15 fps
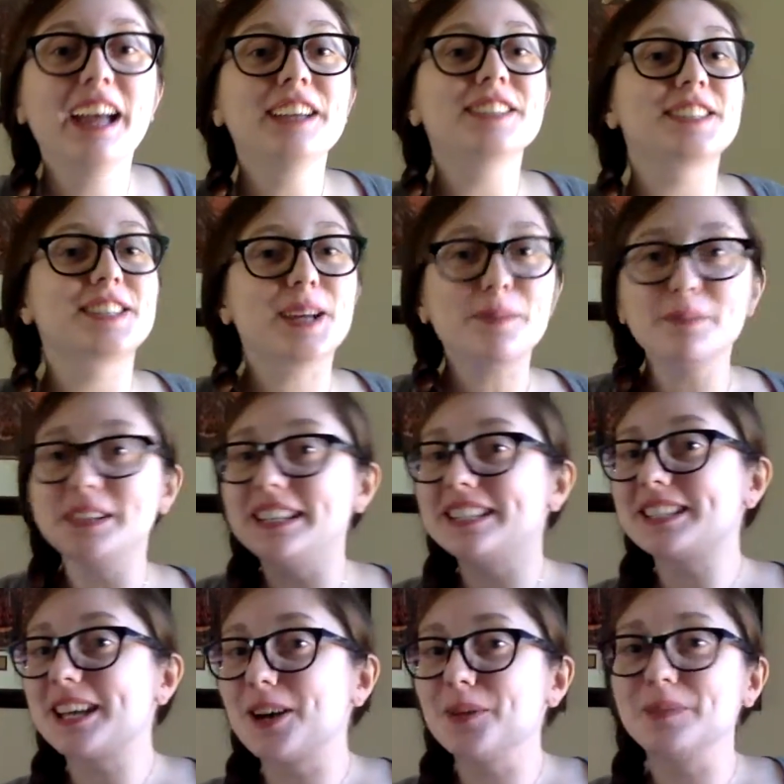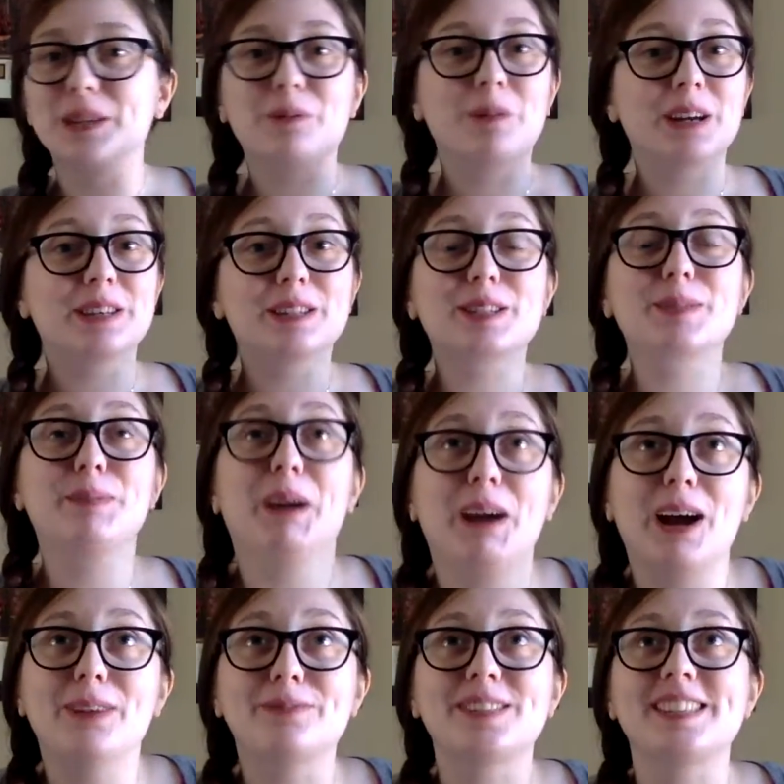Somebody tell me where this
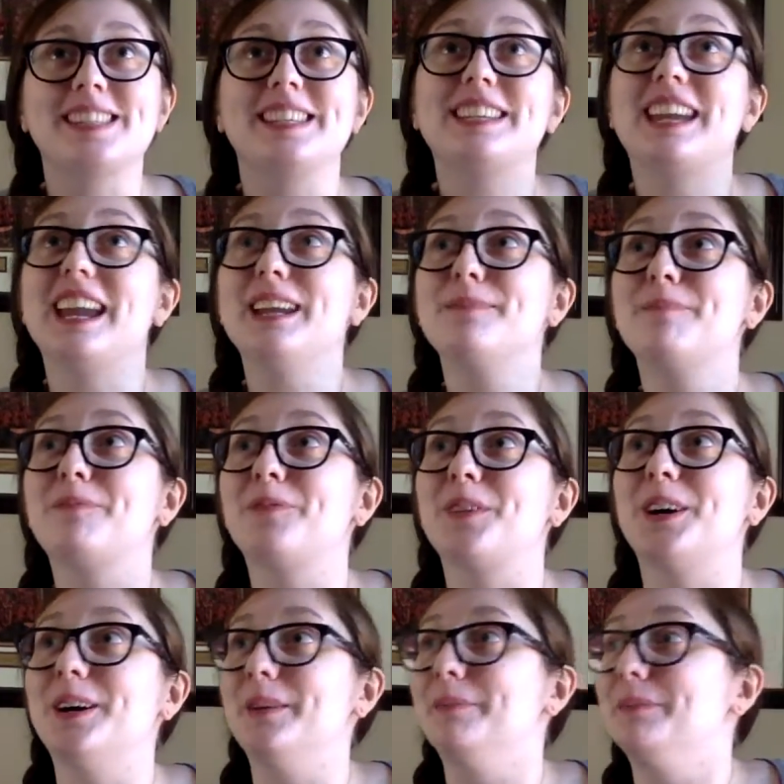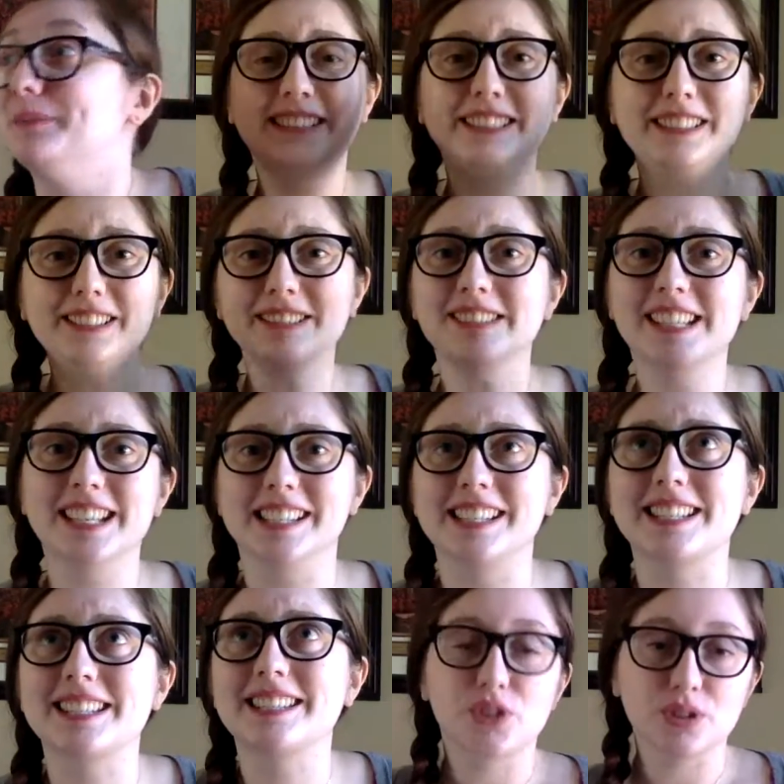prophecy came from. Goodness.
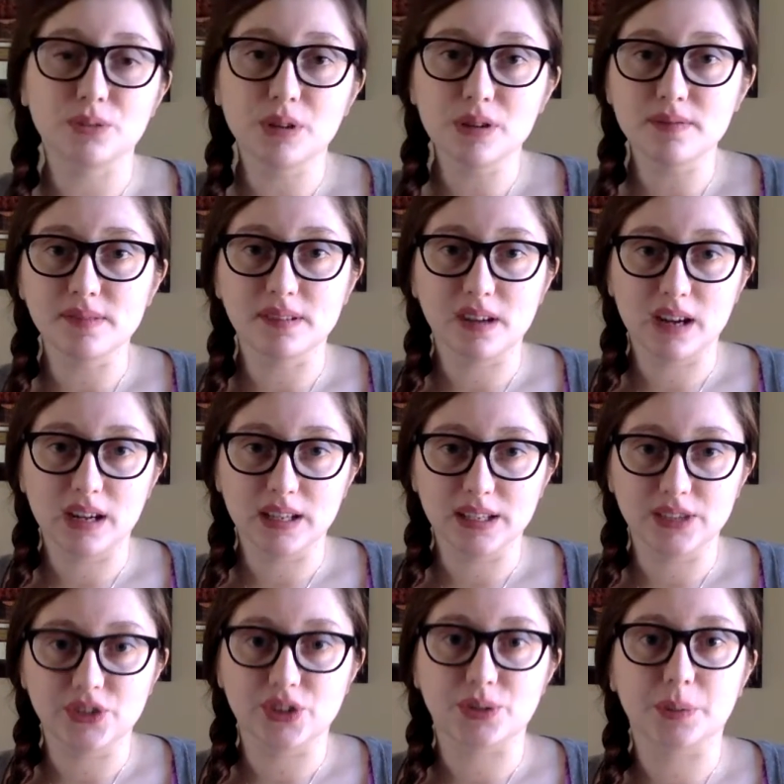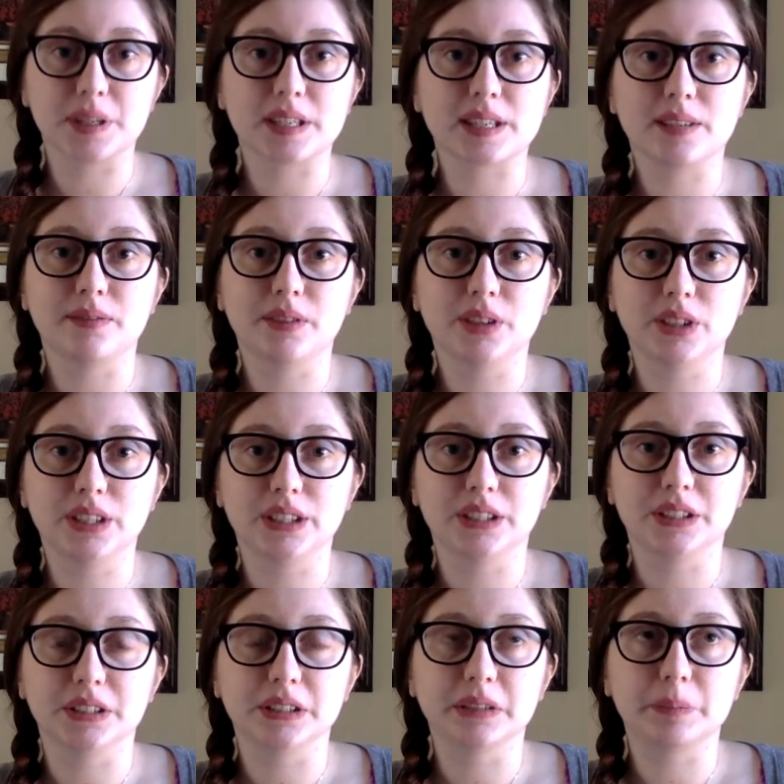So overall, it just wasn't a very
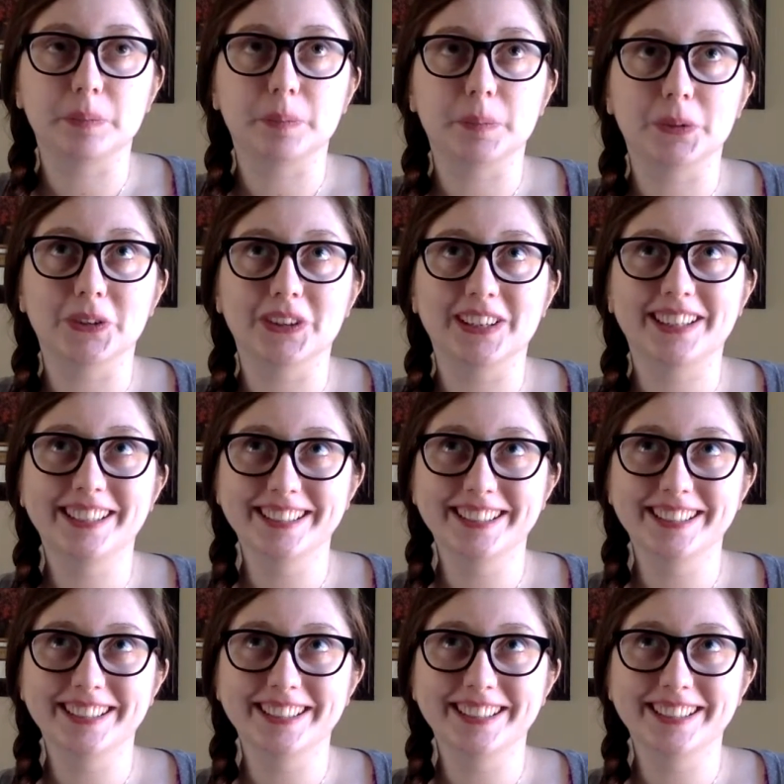good book.